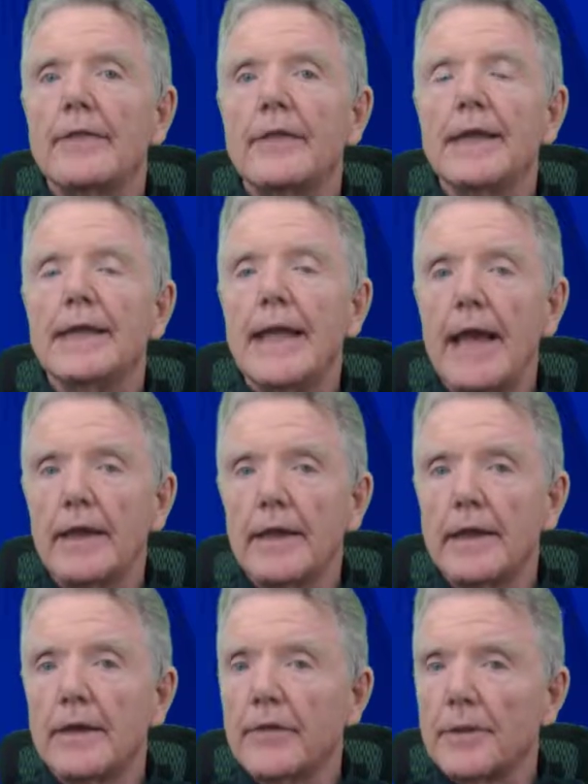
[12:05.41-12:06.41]
the
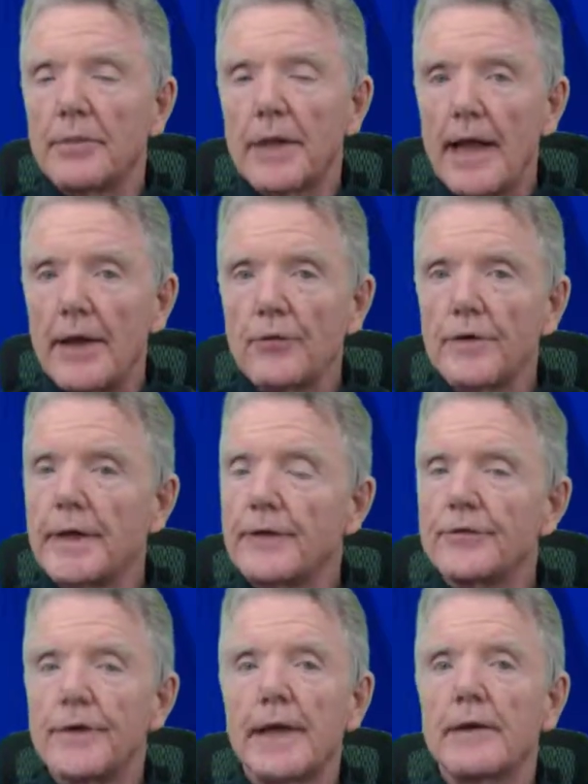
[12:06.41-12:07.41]
nailing of the plywood in
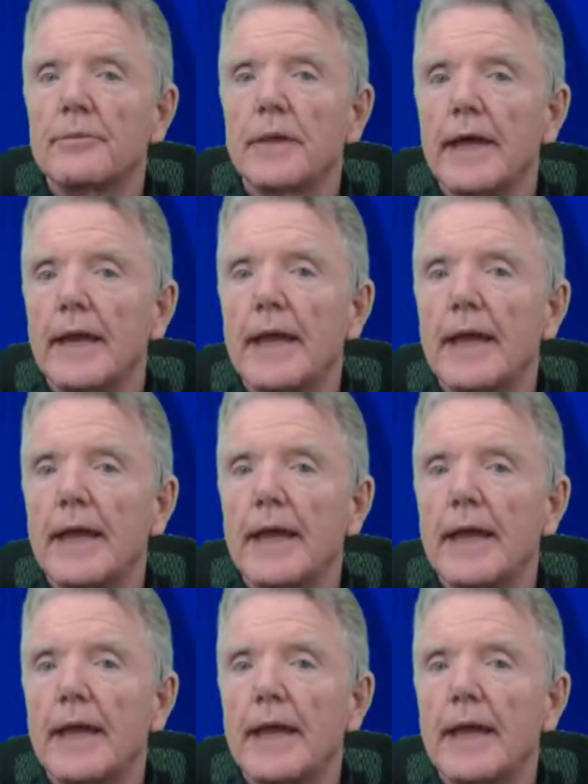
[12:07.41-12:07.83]
Standard Plan